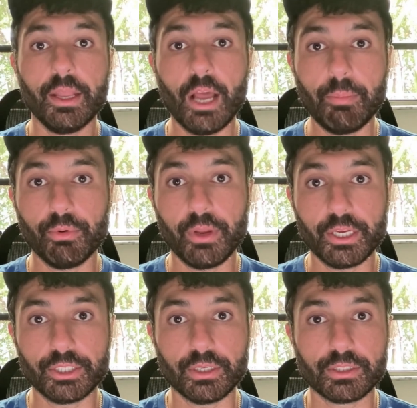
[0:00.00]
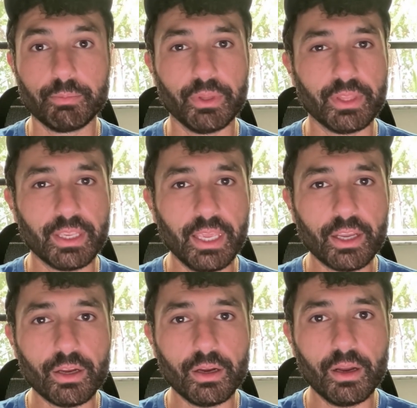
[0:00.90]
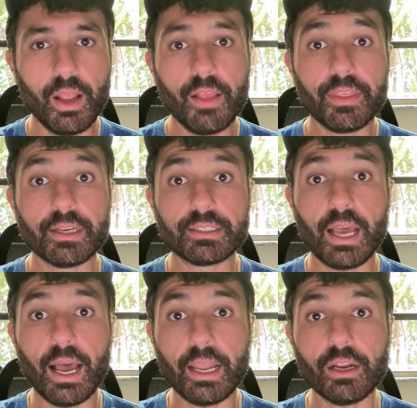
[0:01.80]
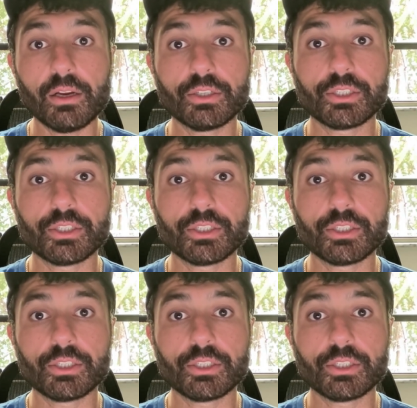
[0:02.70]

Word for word: and operations. But the kicker, the entire